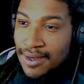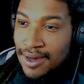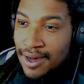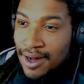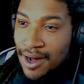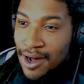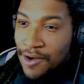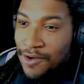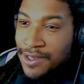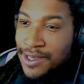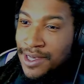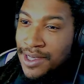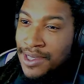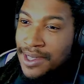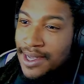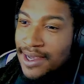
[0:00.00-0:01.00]
Oh, is
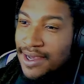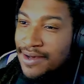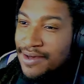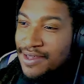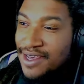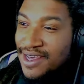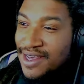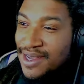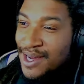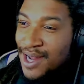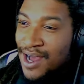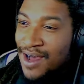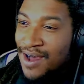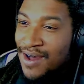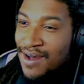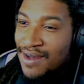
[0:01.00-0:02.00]
it still this,
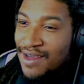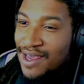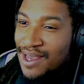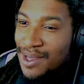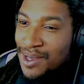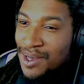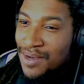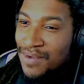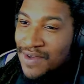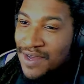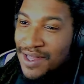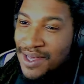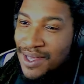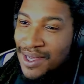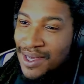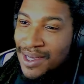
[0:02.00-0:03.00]
y'all? Is it
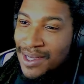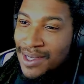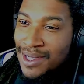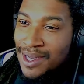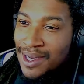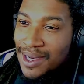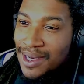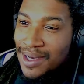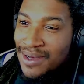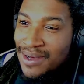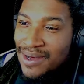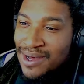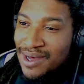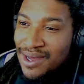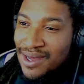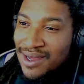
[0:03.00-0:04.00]
really this still?
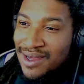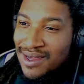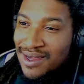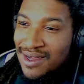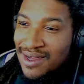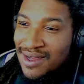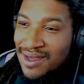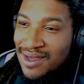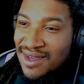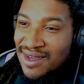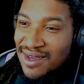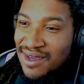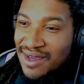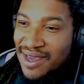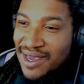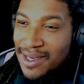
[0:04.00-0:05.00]

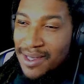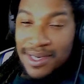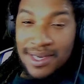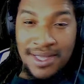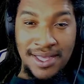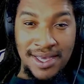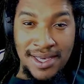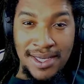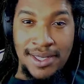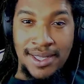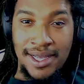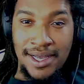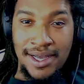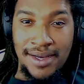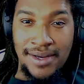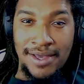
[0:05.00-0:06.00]
Is it this
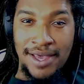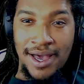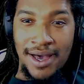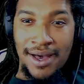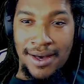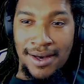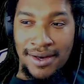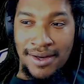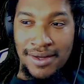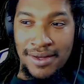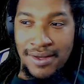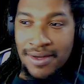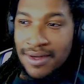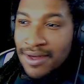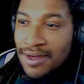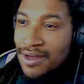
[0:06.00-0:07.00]
still, y'all?
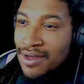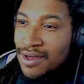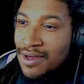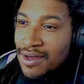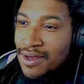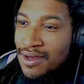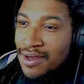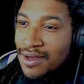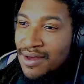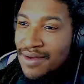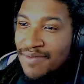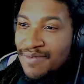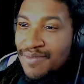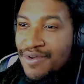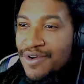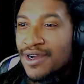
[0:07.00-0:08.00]

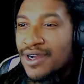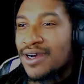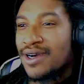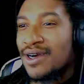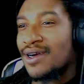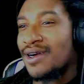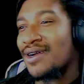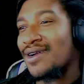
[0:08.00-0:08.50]
Bruh.